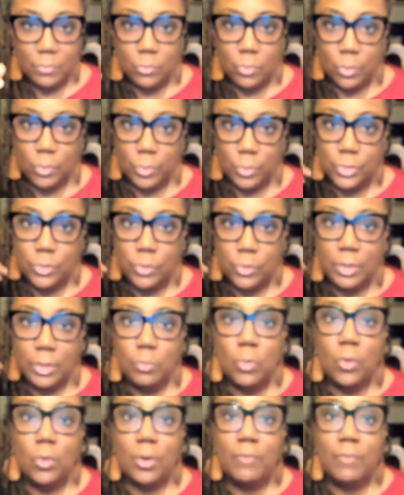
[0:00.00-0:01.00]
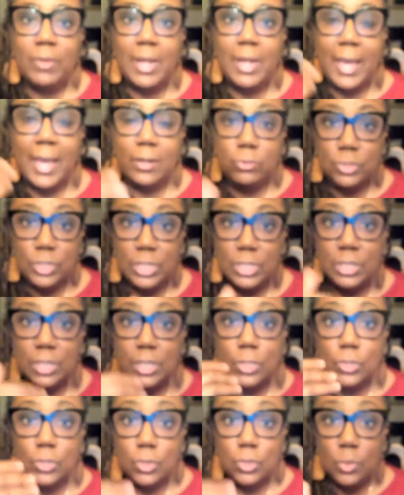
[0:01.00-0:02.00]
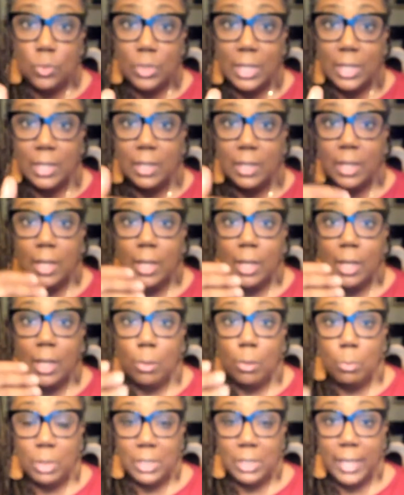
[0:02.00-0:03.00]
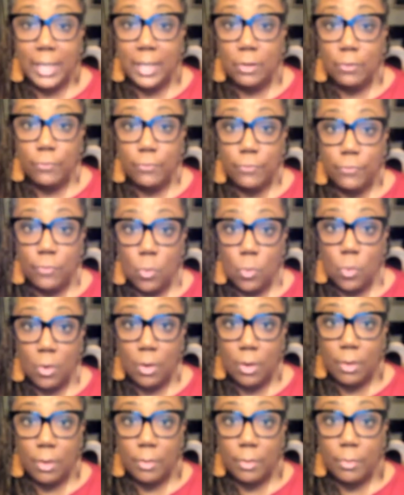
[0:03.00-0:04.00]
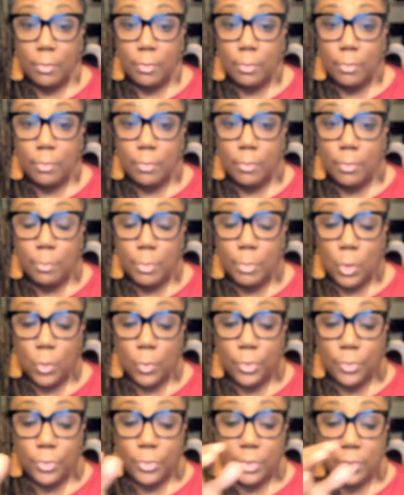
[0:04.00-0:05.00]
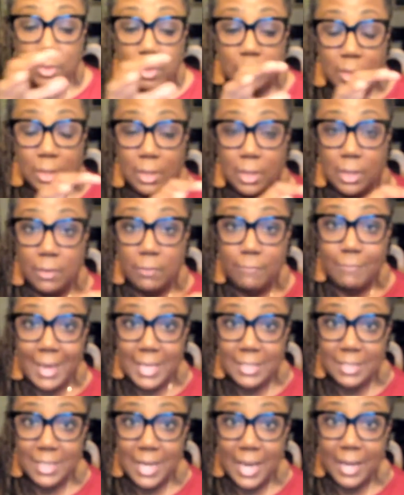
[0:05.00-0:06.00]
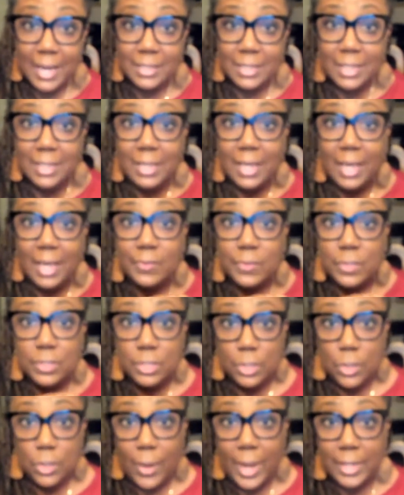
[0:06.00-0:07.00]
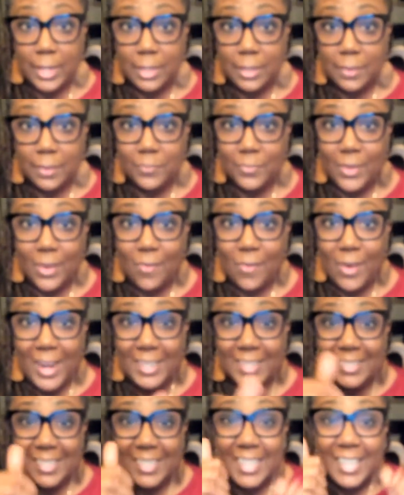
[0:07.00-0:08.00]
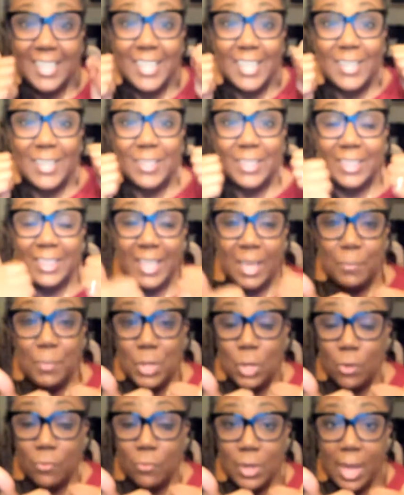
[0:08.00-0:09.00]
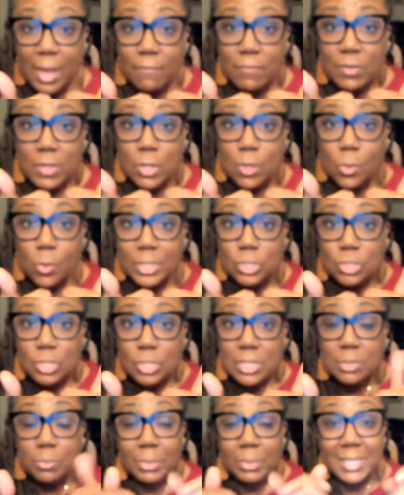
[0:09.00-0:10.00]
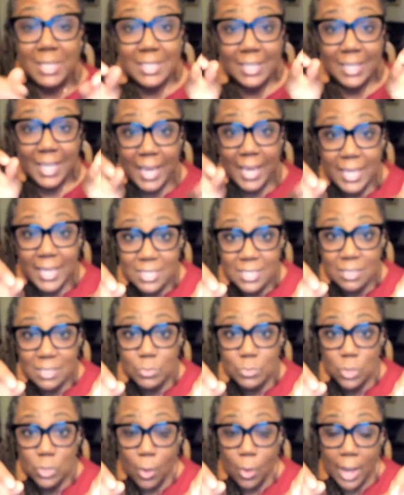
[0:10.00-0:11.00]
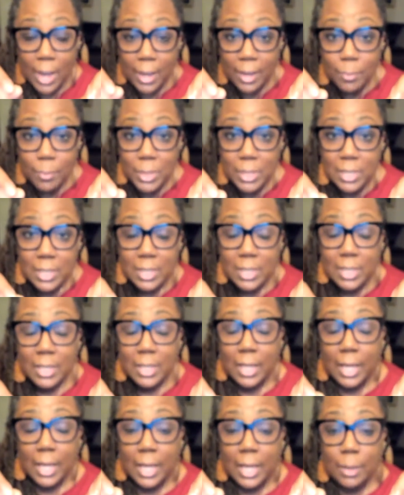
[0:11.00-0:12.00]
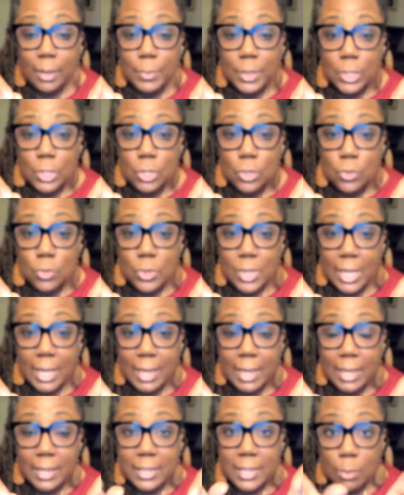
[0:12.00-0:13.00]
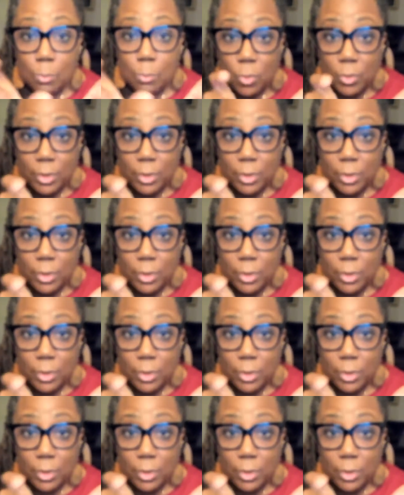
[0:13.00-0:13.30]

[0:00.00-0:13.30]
we're doing more of an analgesic soothing blend for both the fast acting and the slow acting. All right, let me know if you have any questions. Please like and subscribe. You can get more